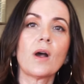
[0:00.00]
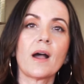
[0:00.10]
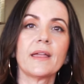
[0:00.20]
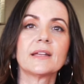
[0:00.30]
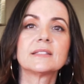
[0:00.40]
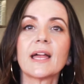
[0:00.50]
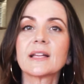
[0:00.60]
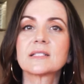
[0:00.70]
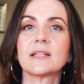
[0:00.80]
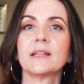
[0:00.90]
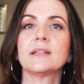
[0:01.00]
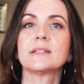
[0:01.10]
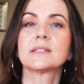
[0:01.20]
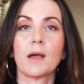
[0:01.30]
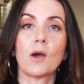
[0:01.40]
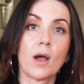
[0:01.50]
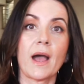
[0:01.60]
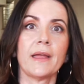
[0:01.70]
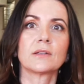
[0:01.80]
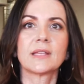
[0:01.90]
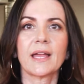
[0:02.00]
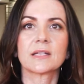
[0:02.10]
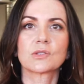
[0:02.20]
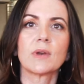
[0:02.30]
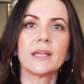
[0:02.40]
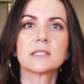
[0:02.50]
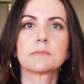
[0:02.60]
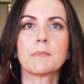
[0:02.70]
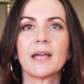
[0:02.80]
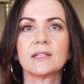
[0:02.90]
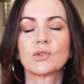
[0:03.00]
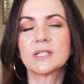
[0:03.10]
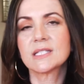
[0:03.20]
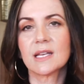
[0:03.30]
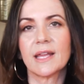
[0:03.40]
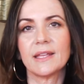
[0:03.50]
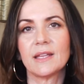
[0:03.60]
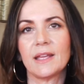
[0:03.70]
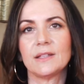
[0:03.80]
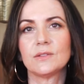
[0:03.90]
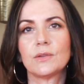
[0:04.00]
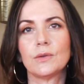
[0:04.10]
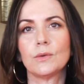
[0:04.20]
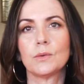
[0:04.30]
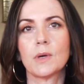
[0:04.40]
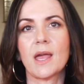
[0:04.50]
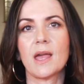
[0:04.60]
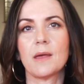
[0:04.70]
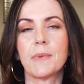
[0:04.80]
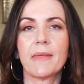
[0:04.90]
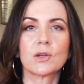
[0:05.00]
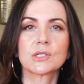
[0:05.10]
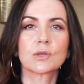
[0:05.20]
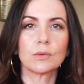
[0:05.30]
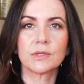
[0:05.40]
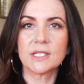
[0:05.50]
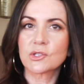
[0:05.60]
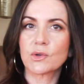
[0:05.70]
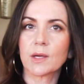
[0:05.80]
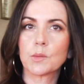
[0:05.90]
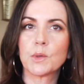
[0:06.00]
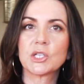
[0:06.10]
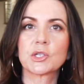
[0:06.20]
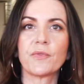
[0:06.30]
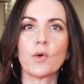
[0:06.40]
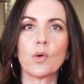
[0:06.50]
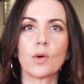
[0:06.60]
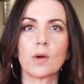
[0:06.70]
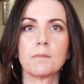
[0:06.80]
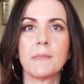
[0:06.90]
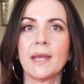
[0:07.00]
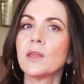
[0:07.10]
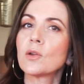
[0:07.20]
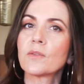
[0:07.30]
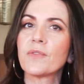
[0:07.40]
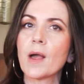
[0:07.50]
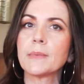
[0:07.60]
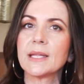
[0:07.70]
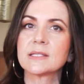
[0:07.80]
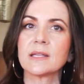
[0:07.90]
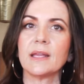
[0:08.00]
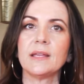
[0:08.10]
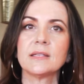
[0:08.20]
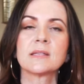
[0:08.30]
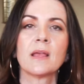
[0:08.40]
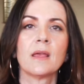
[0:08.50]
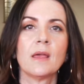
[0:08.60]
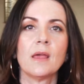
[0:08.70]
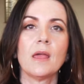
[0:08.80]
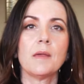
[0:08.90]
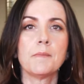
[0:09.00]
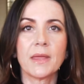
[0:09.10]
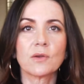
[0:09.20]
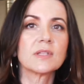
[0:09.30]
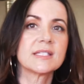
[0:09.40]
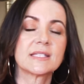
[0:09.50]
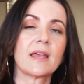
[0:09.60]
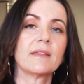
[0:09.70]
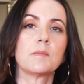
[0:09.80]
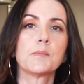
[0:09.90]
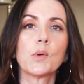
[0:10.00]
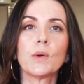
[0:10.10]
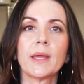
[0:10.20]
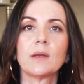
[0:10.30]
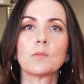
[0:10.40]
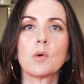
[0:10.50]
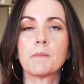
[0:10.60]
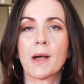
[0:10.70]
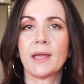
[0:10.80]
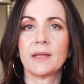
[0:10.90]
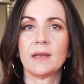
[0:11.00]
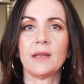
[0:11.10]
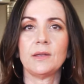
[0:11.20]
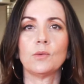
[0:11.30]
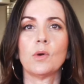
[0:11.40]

higher taxes or higher tax rates might translate into a better school district, which for many young families is a major deciding point when buying a new